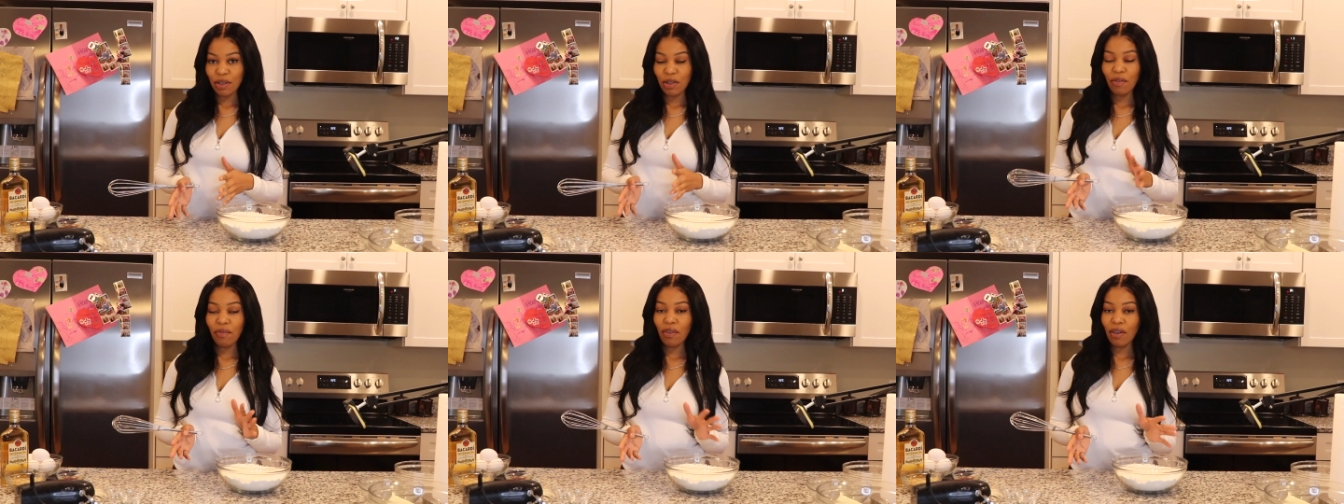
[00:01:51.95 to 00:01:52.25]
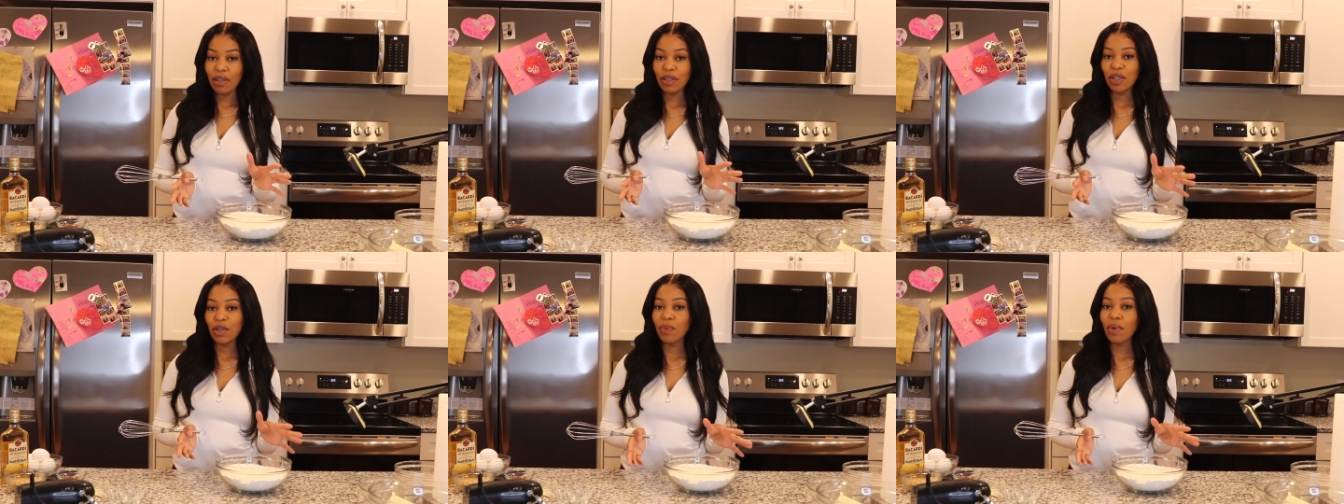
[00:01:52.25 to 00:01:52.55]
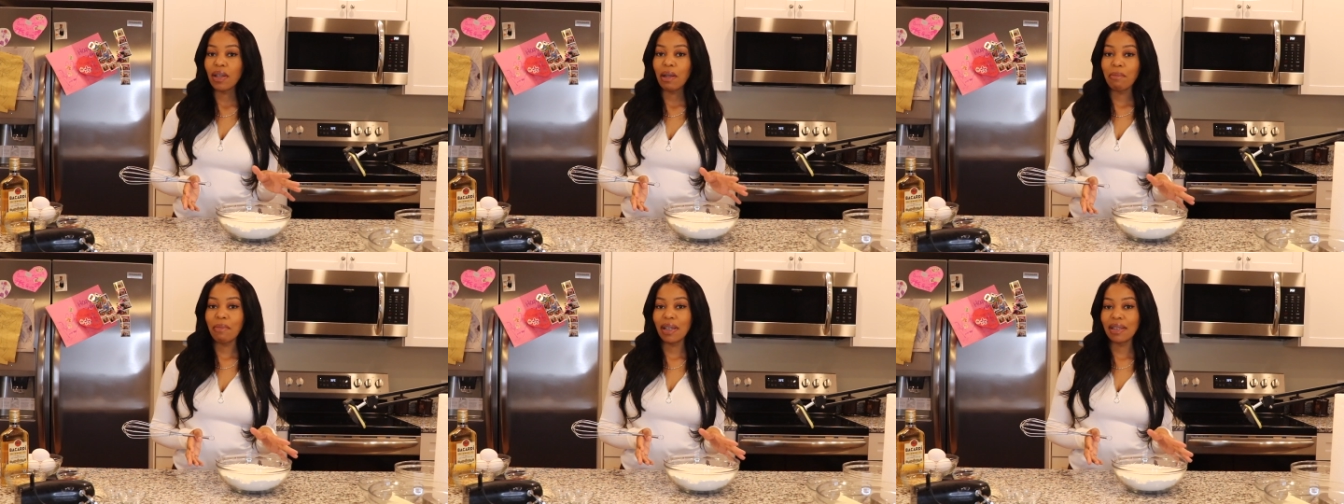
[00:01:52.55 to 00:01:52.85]
So first you
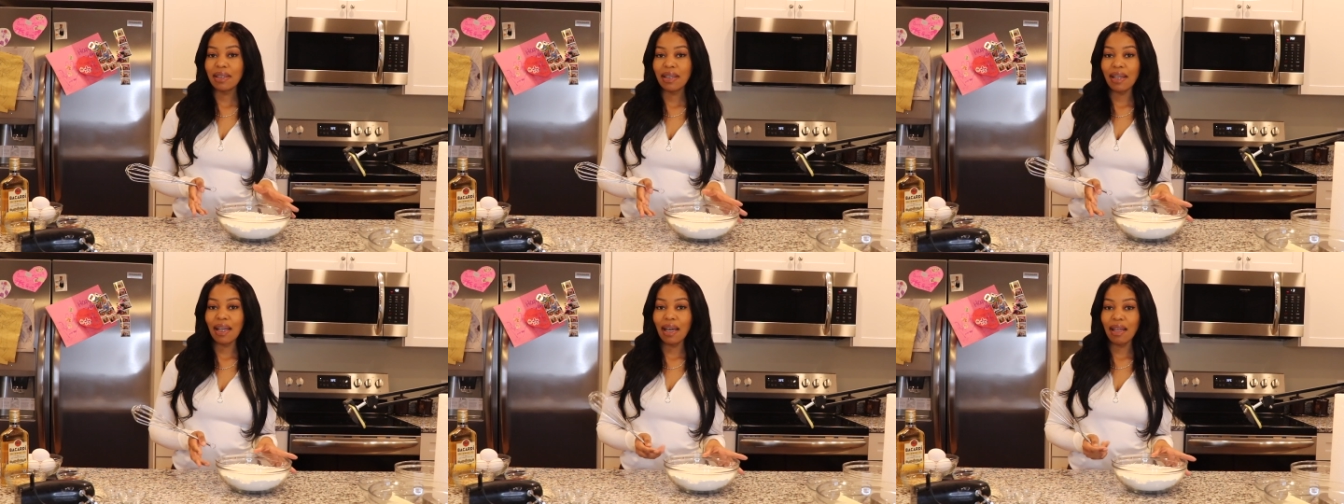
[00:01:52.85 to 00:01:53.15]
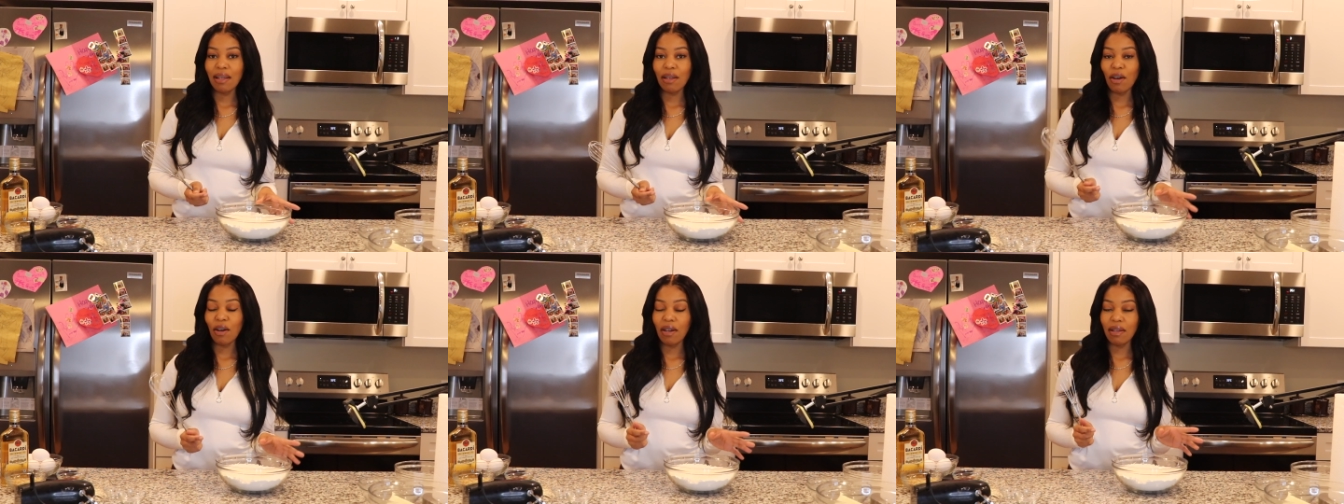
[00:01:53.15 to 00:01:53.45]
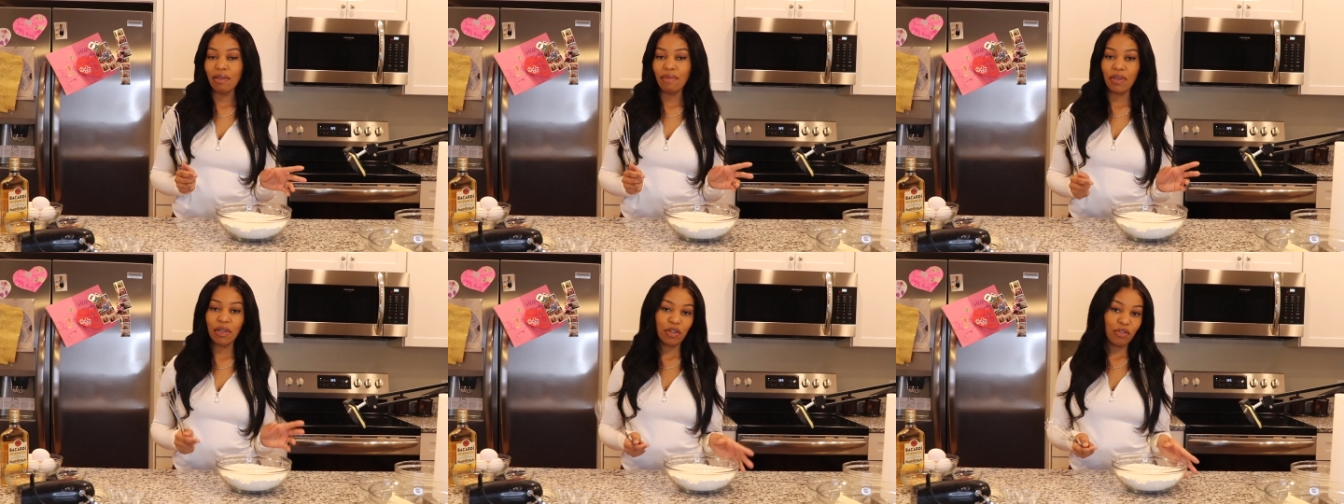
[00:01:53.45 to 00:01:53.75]
want to mix together
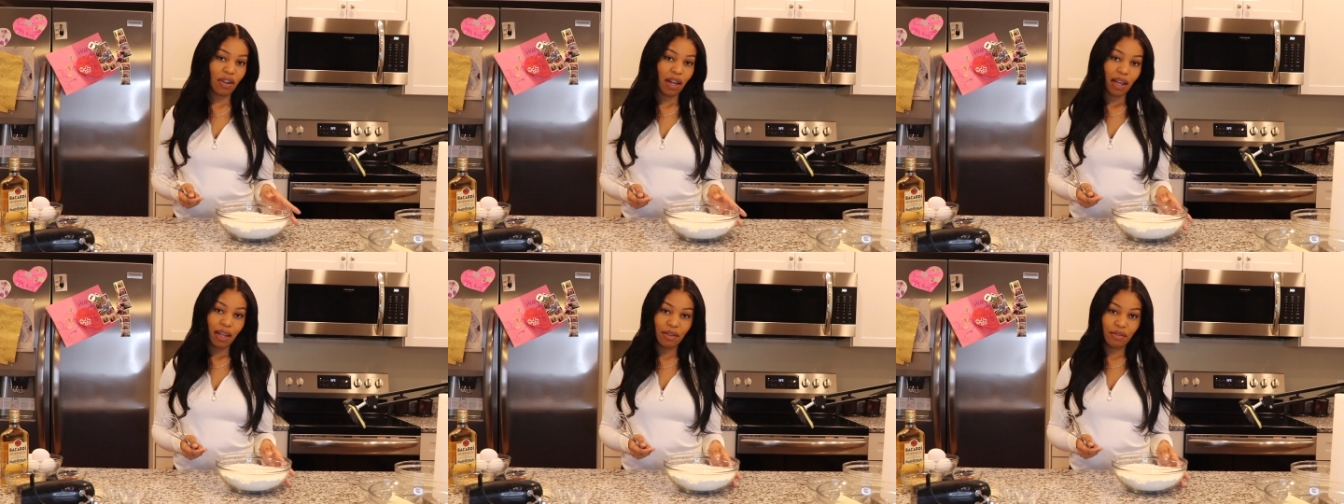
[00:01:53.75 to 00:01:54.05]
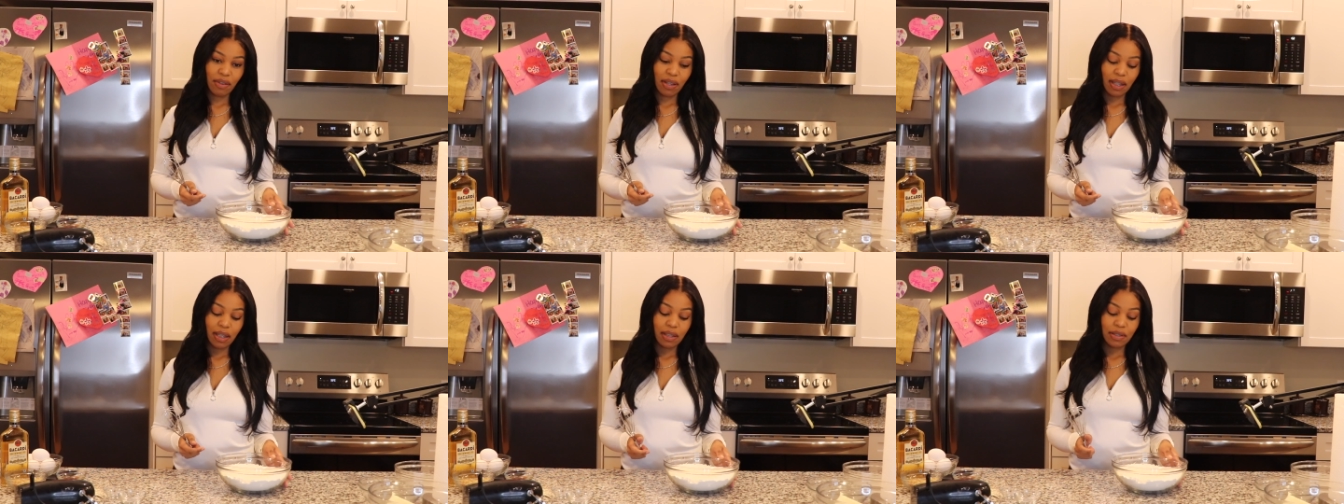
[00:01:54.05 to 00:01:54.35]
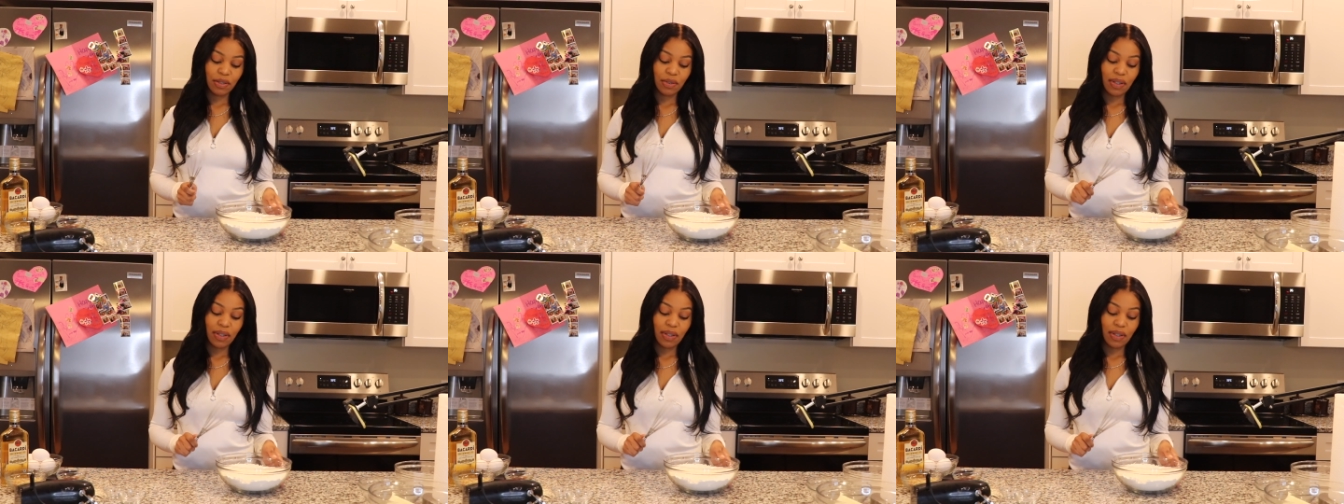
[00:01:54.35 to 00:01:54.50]
all of your dry ingredients.